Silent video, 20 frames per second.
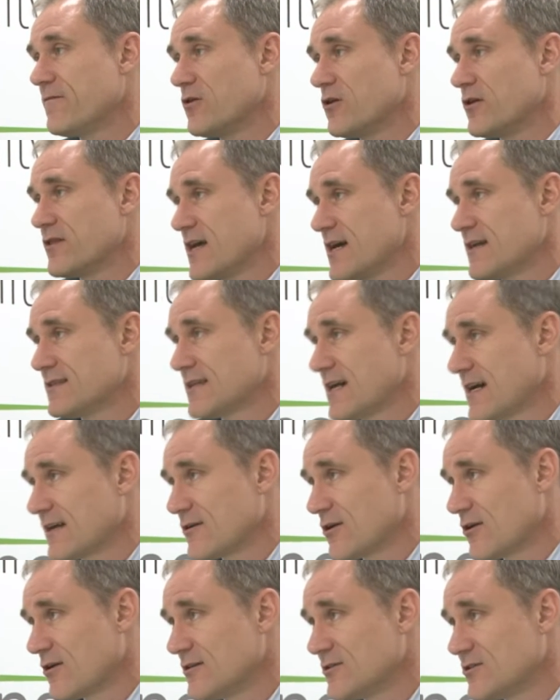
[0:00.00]
for their
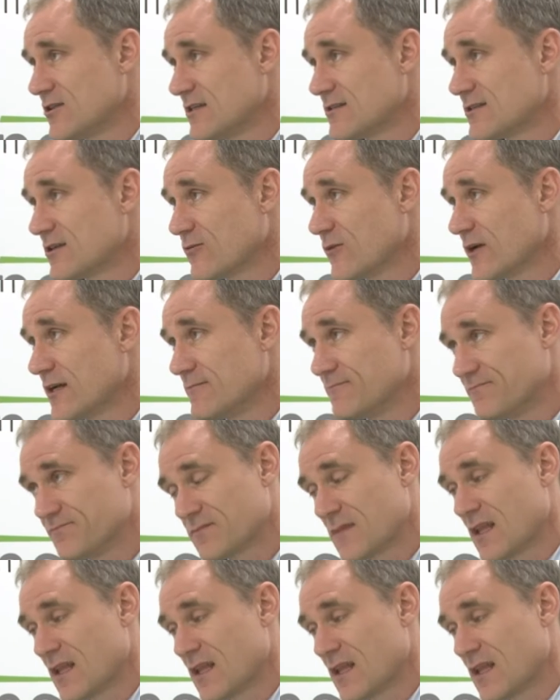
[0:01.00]
technology to win.